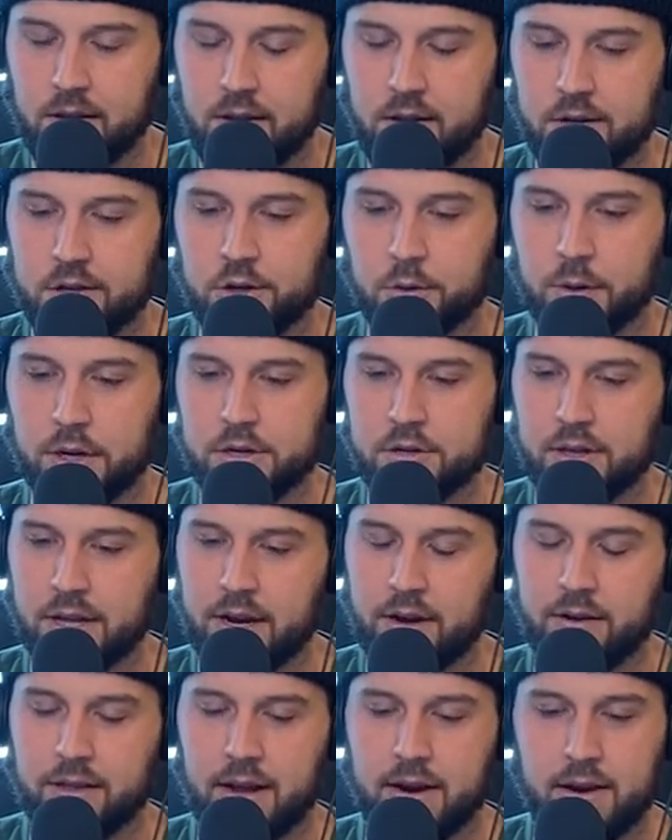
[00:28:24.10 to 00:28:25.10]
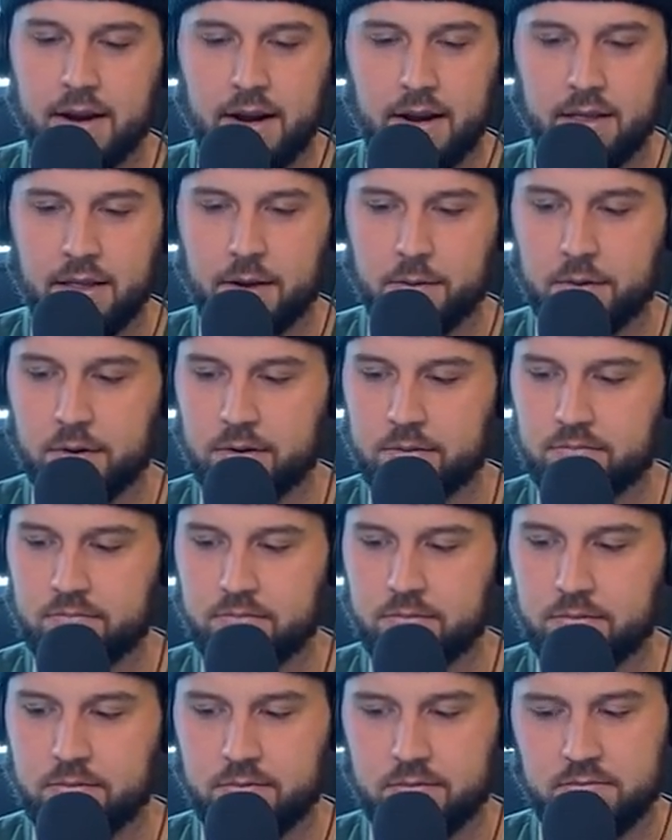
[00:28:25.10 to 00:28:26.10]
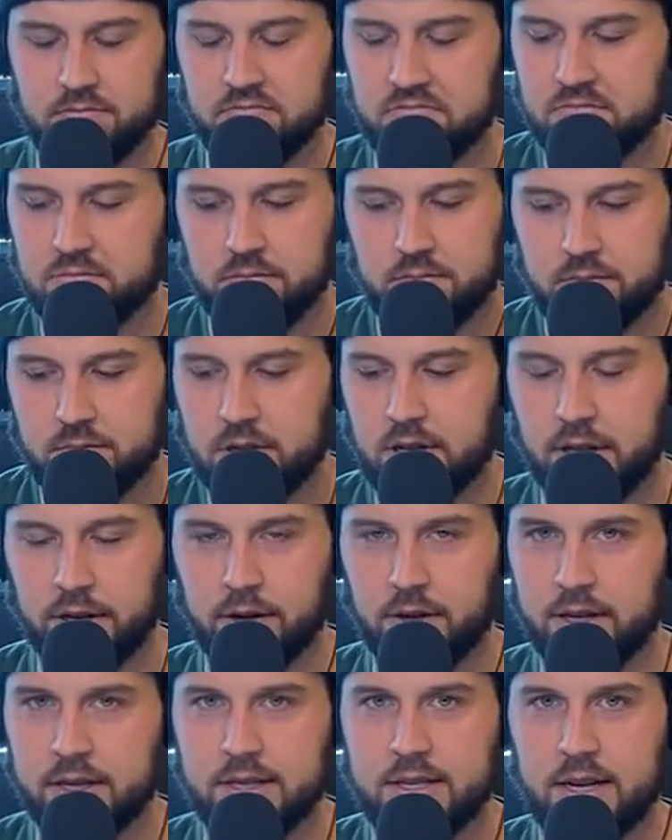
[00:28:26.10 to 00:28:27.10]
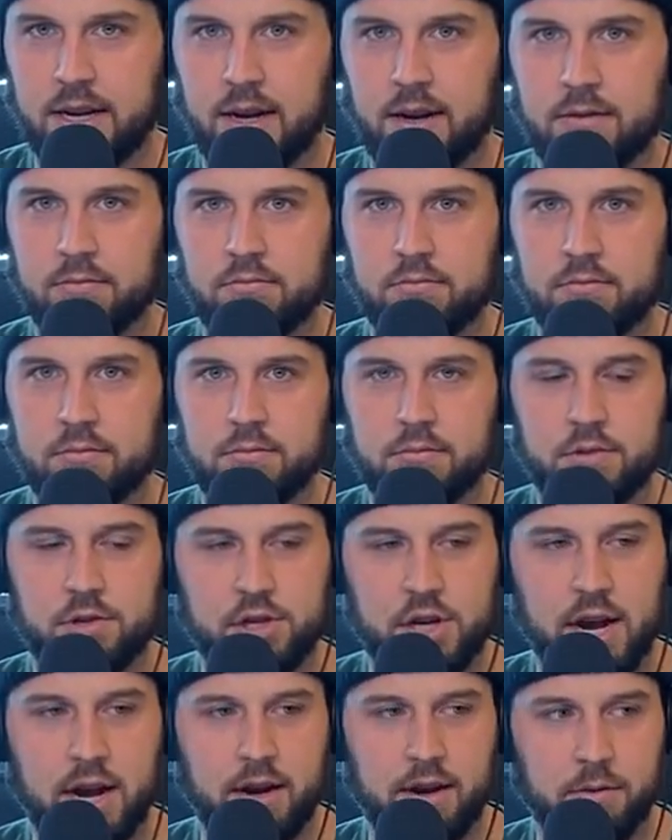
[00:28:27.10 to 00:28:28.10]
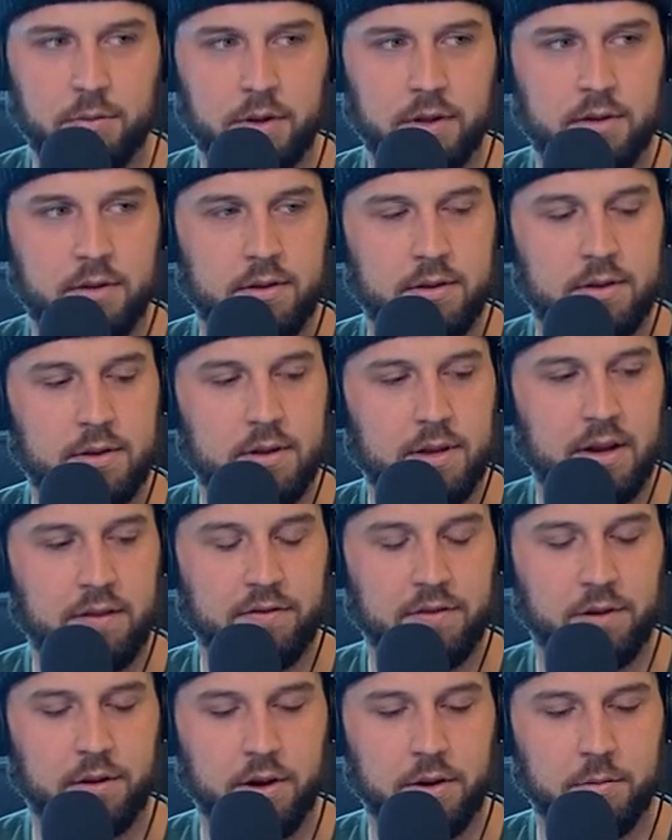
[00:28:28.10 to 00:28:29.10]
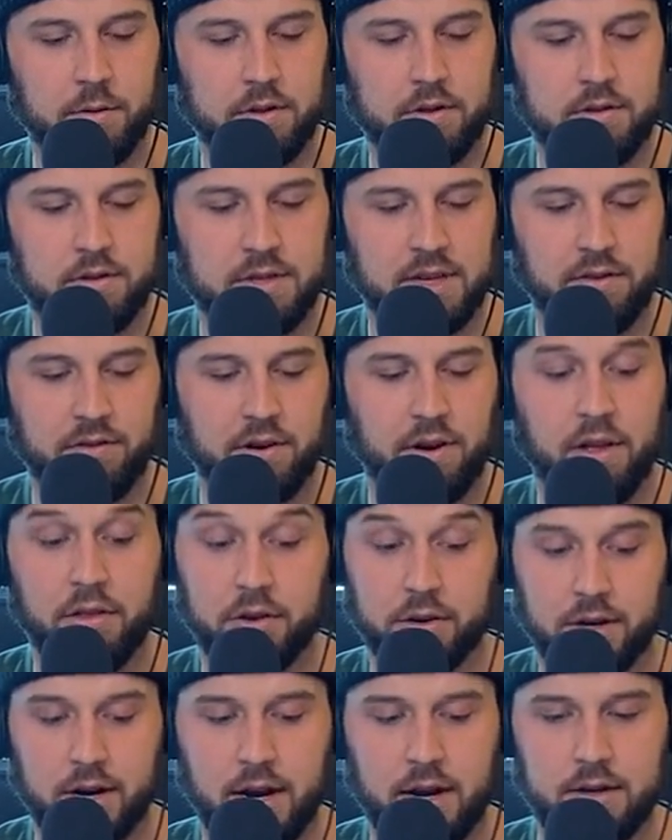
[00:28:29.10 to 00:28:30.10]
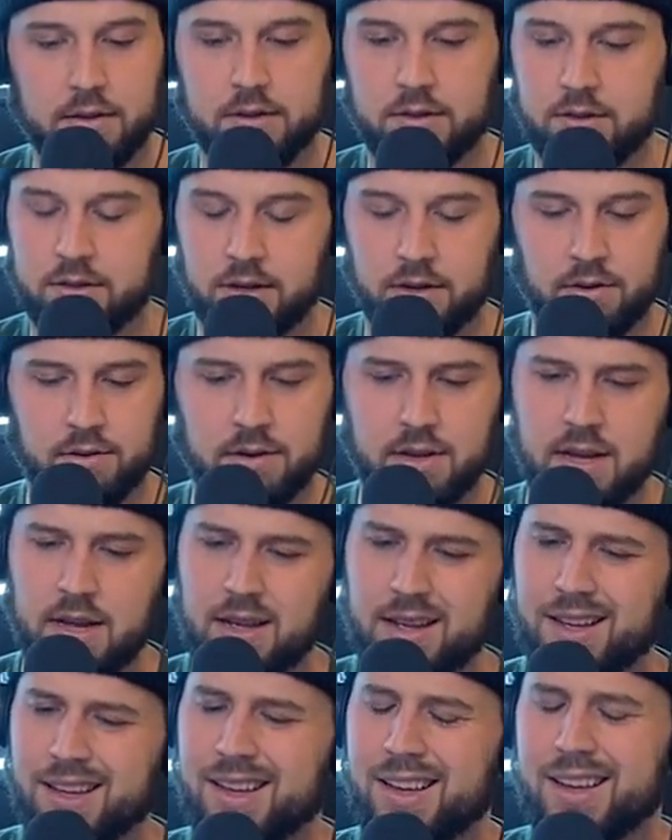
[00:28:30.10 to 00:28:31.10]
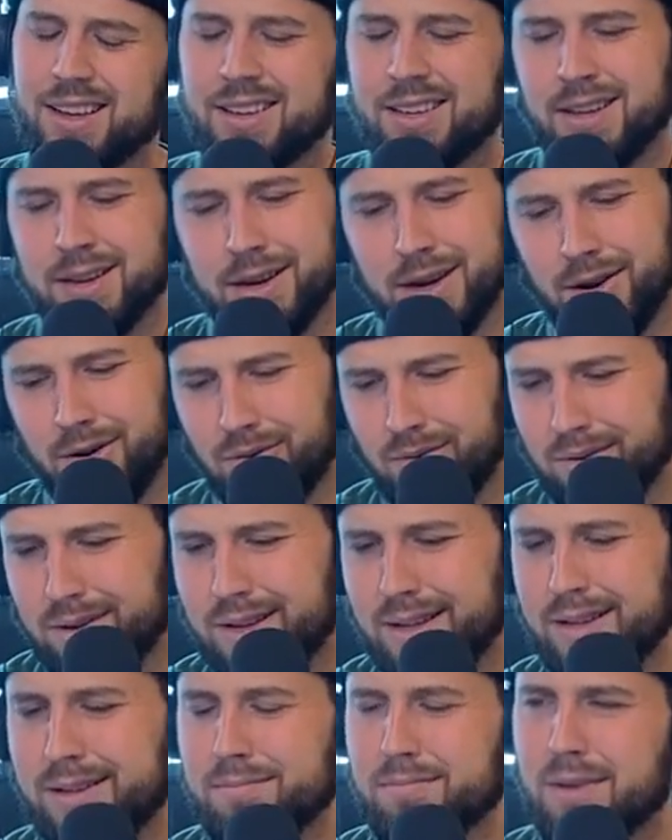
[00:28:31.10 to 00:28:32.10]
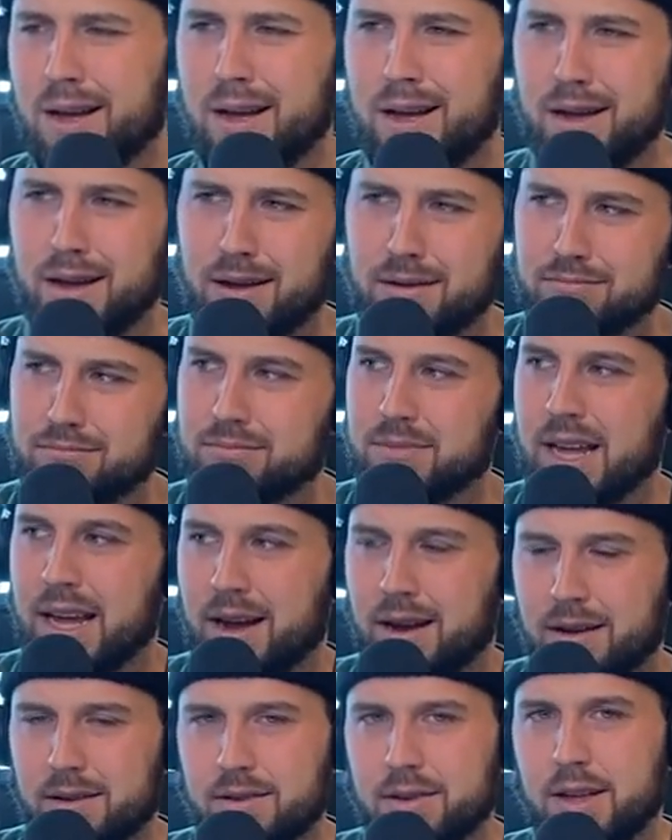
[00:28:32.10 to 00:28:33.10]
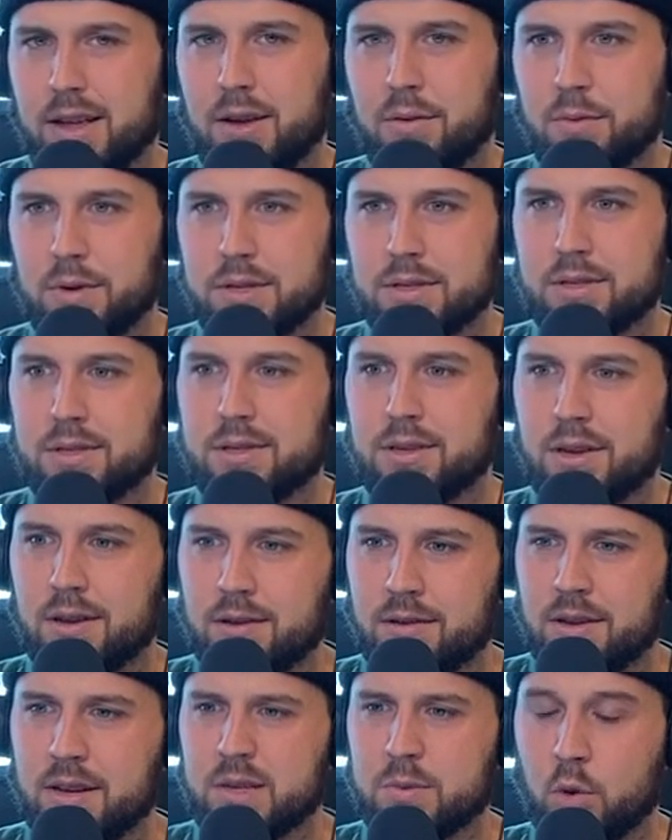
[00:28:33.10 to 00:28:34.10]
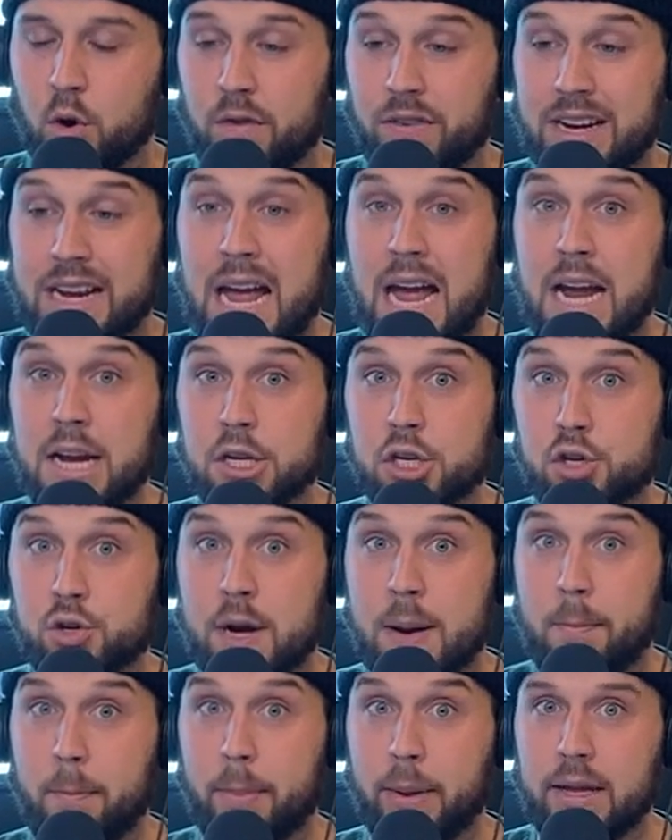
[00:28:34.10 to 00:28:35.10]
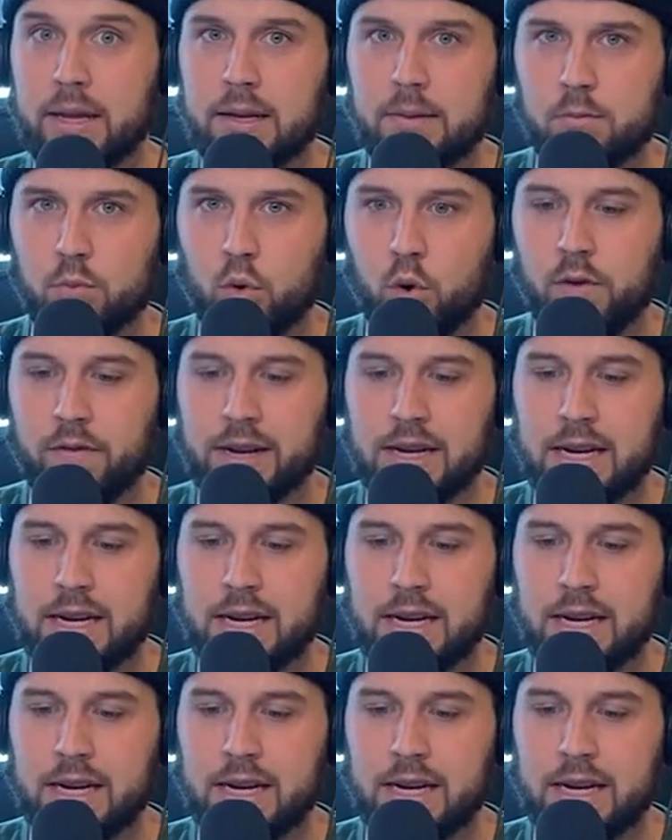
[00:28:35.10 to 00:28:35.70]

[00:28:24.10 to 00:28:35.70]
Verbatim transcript: to which later that night they were clearly seen chatting with and flirting with several other guys. So, you know, yeah, it was more of a guy's trip, I